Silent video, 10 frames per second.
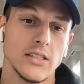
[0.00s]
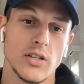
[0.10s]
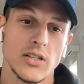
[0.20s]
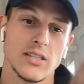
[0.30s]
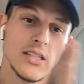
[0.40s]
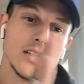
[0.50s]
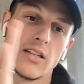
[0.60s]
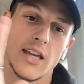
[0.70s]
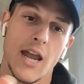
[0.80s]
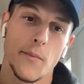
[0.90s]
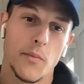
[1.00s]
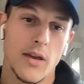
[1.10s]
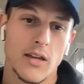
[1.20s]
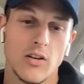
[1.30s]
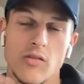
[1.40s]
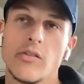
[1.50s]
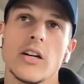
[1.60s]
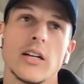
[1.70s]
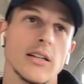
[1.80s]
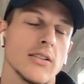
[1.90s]
you can see the camera pan over
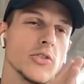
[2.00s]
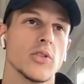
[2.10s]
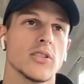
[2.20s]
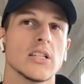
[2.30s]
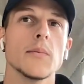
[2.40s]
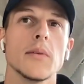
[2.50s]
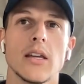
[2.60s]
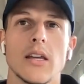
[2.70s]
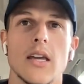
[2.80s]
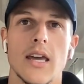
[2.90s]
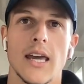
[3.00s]
and you can see me.